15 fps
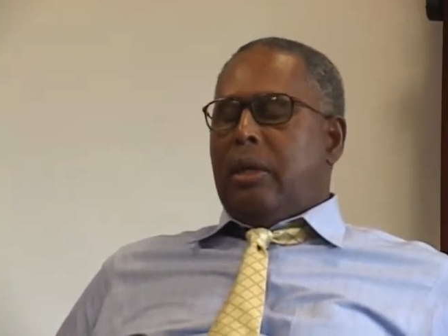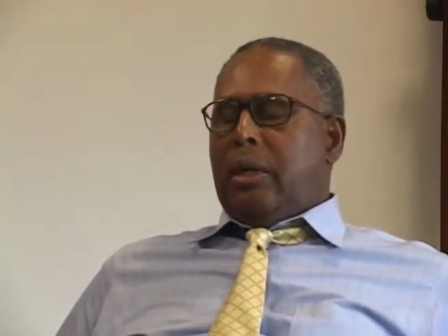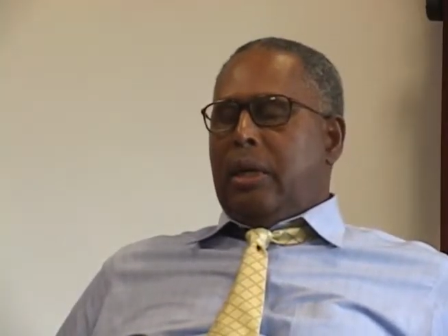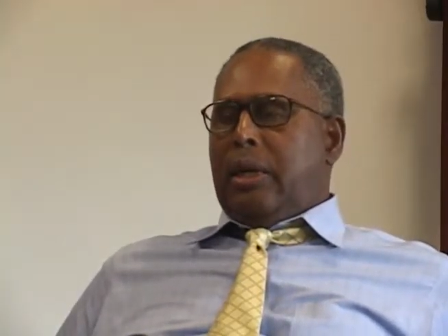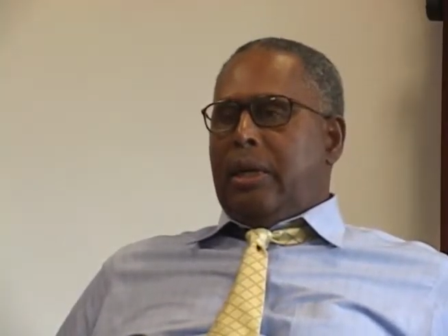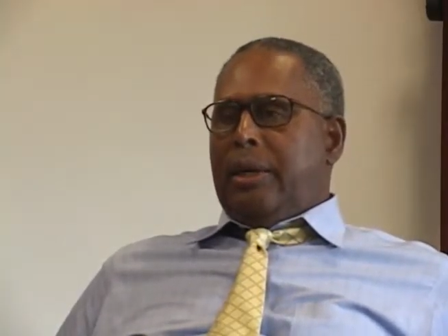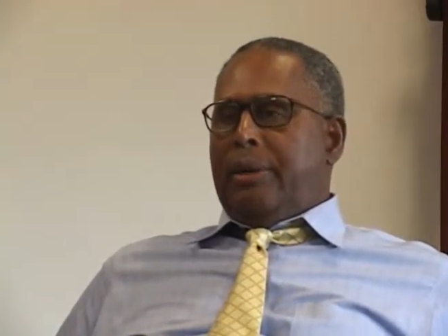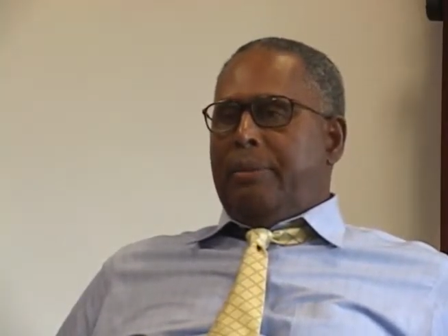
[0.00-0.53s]

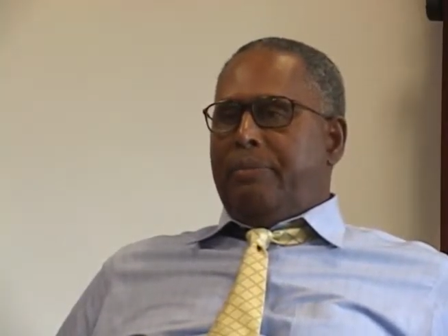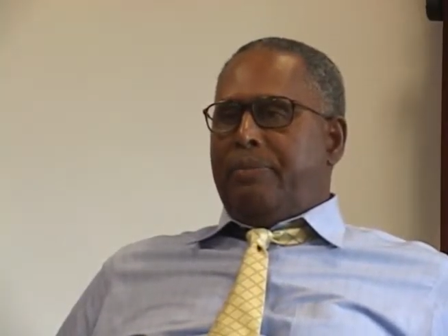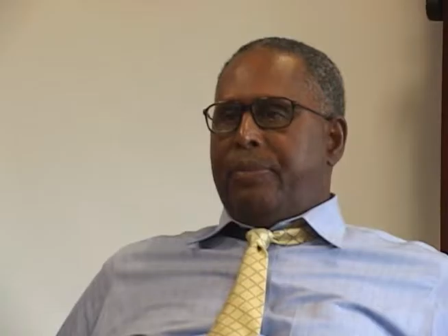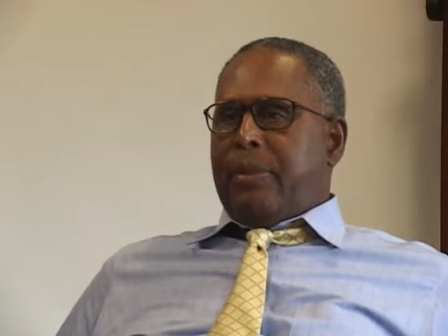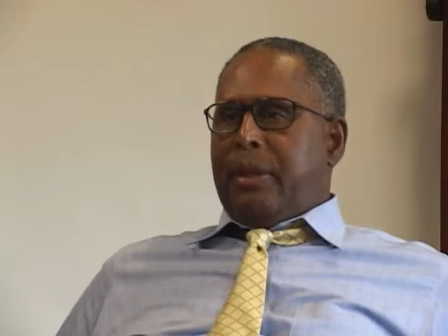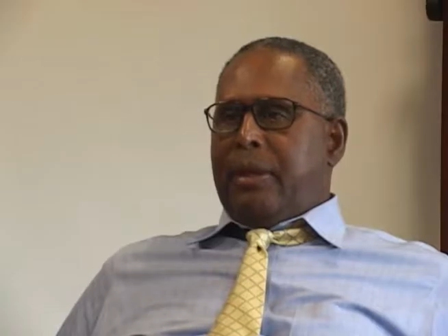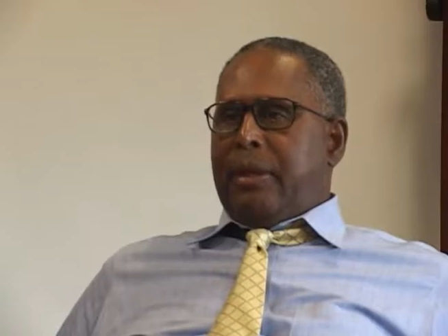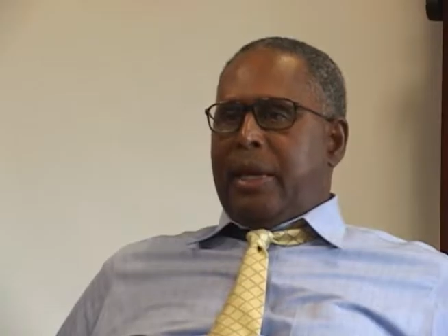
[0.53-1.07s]

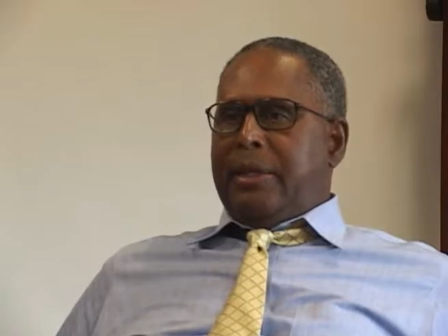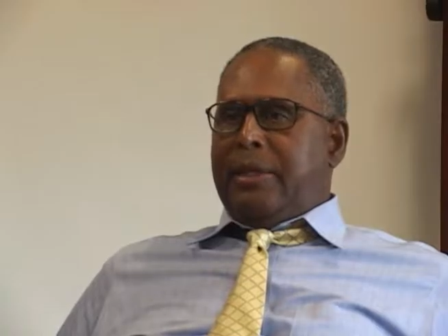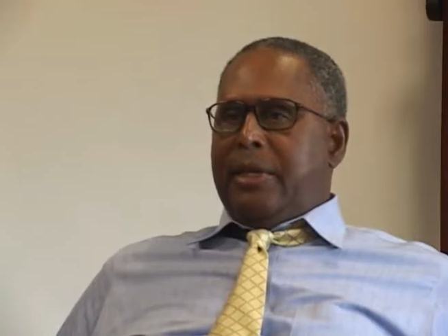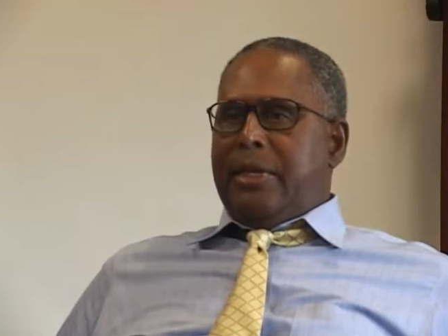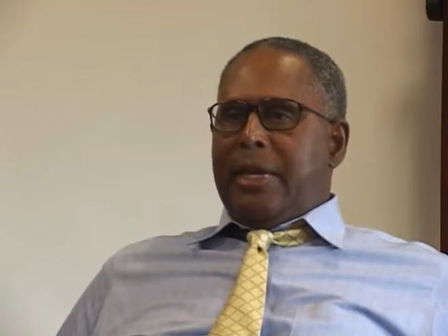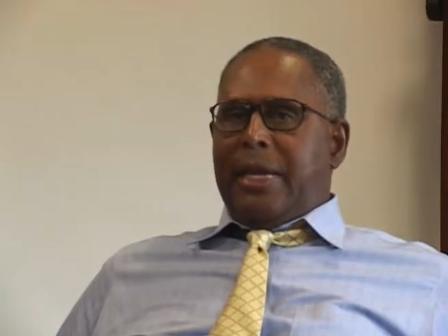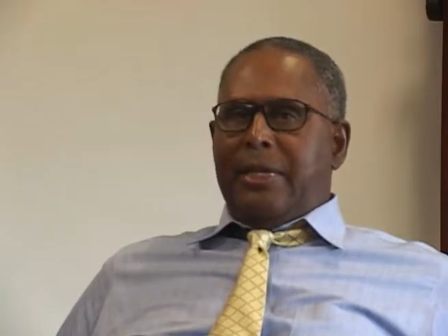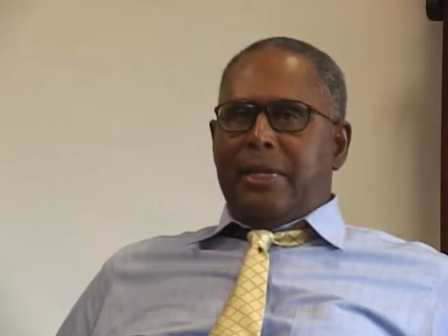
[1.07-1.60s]

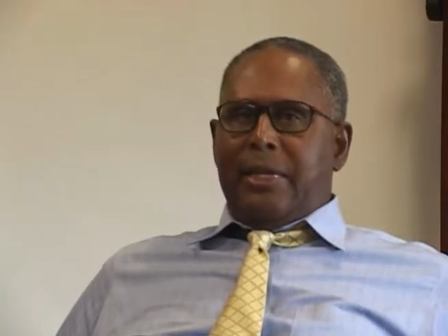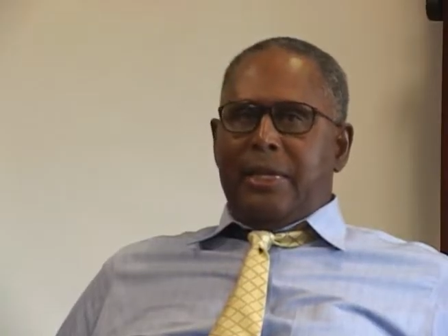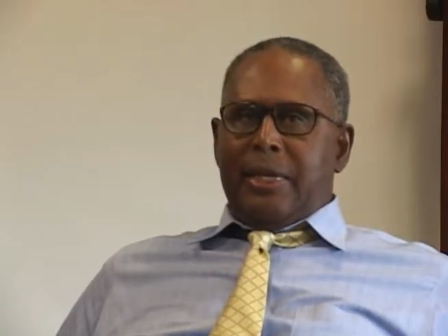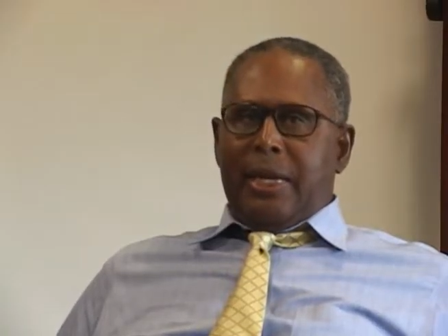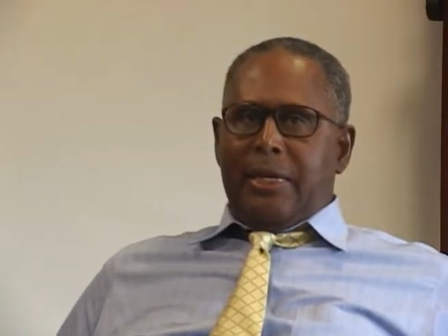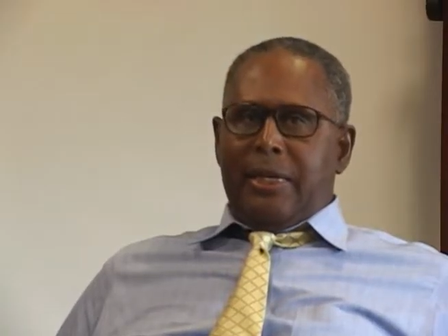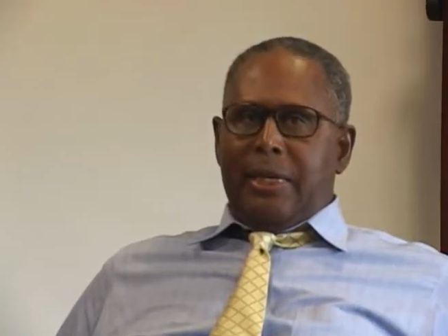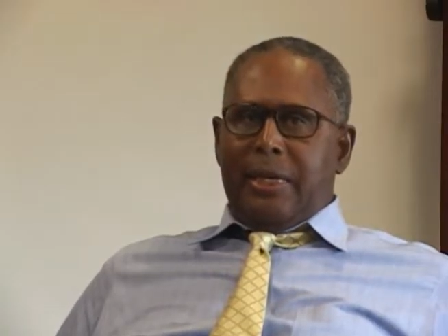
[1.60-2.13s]
1919,
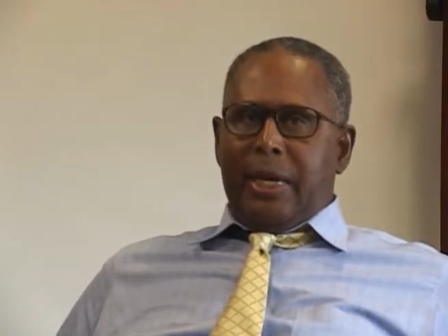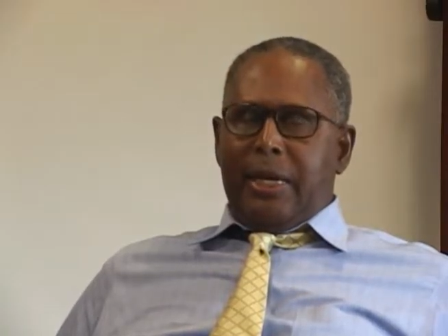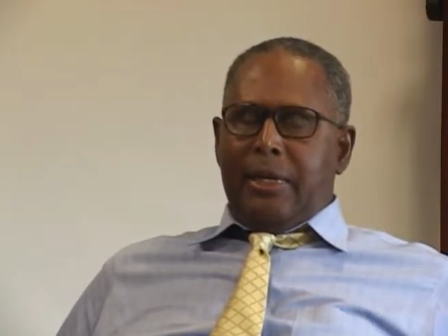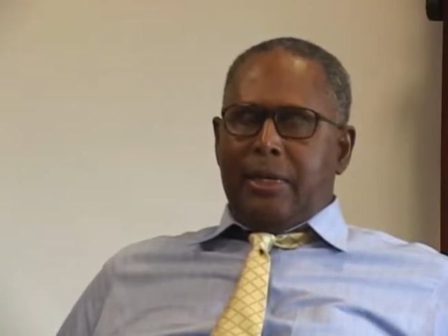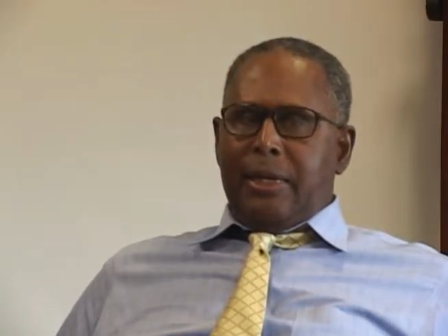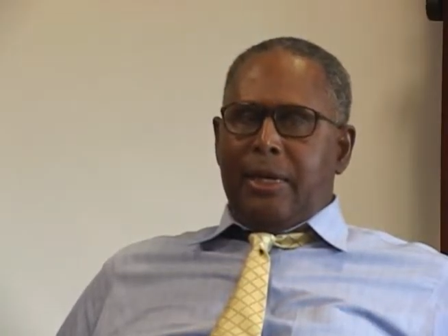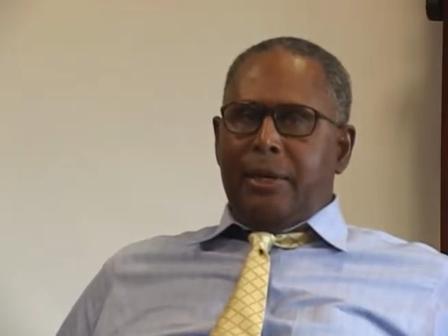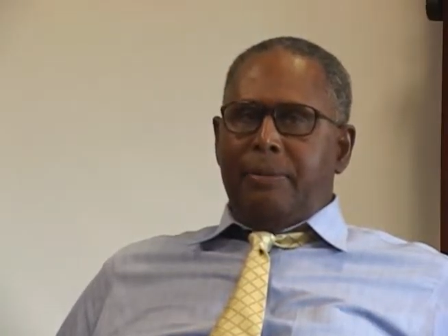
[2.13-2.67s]

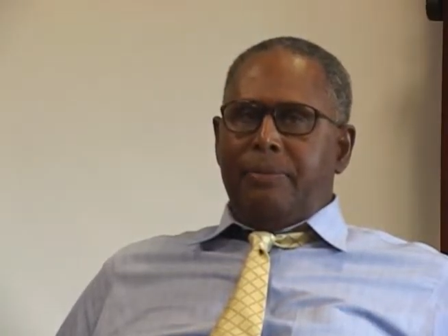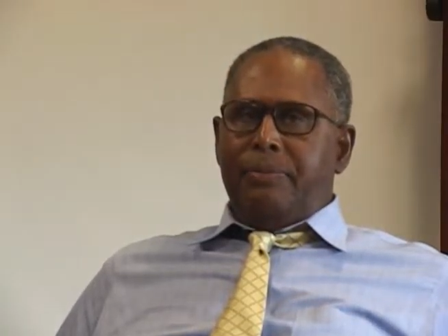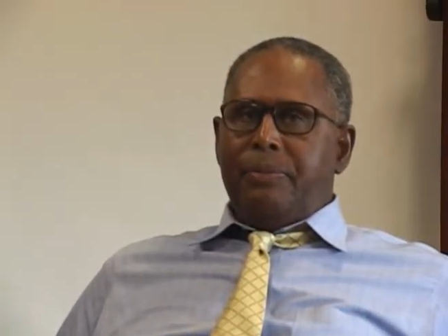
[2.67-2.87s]
1918.